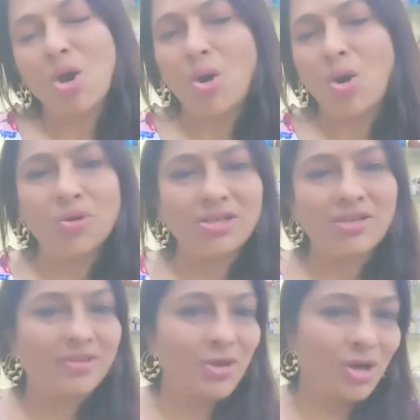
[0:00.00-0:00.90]
or
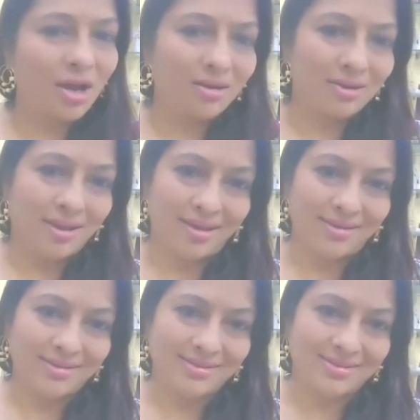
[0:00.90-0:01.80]
whatever your garden
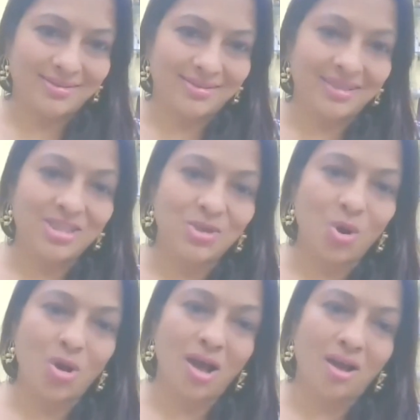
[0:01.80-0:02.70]
has. It's
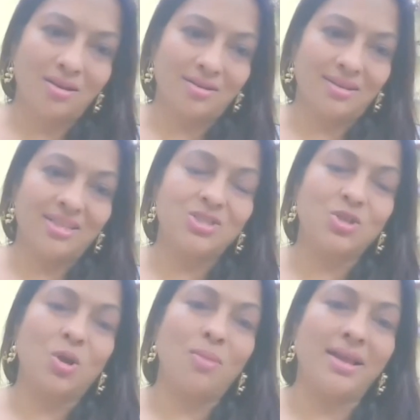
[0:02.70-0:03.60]
your garden. It's
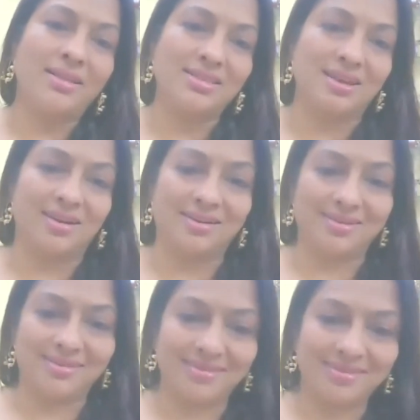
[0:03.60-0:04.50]
your mind's
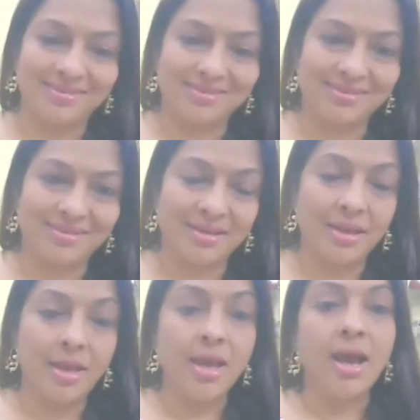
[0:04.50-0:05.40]
garden.
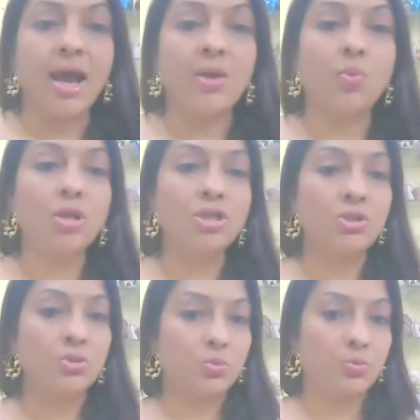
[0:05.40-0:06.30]
I want
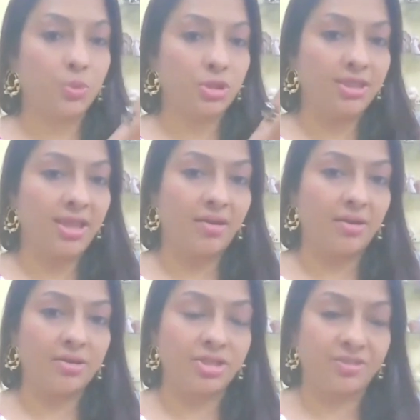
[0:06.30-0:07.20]
you to put the
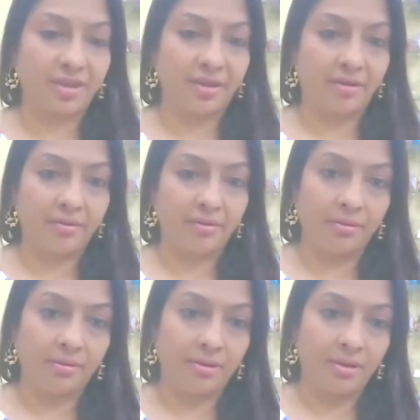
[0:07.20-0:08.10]
energy there.
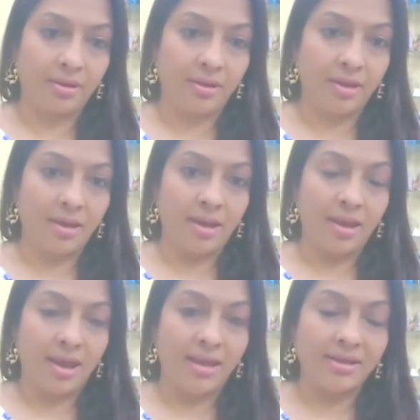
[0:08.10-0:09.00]

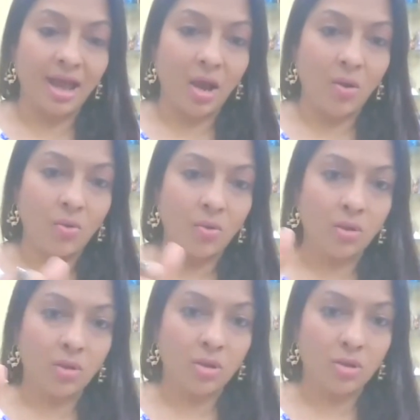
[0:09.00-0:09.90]
And now
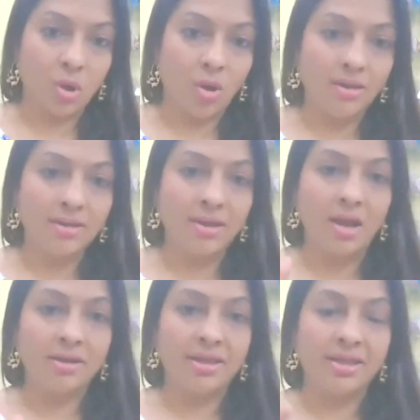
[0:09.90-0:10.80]
call in
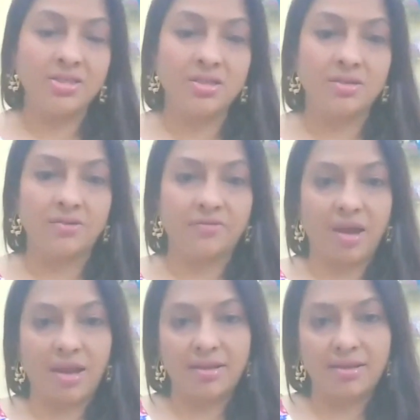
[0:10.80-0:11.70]
Archangel
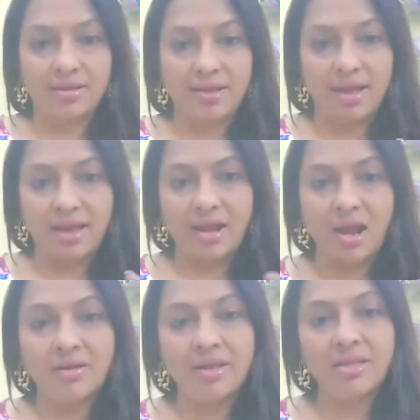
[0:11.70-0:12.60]
Raphael. And
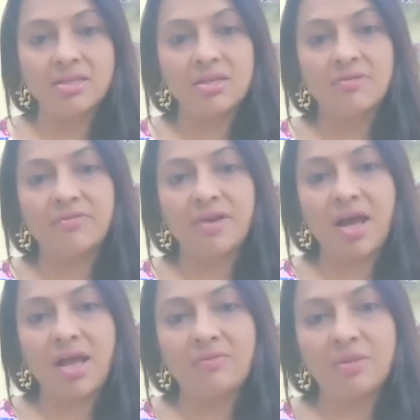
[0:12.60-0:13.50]
Archangel
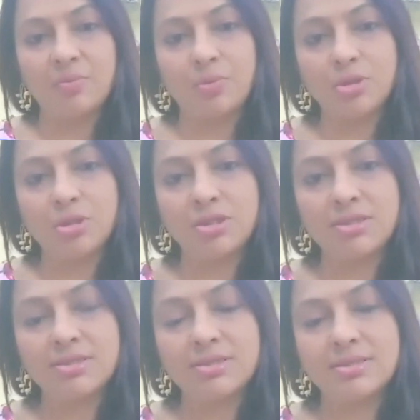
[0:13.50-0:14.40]
Raphael will put
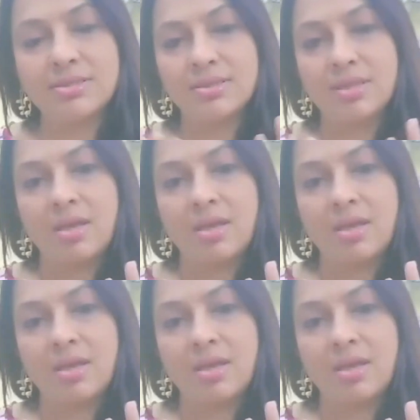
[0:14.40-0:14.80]
this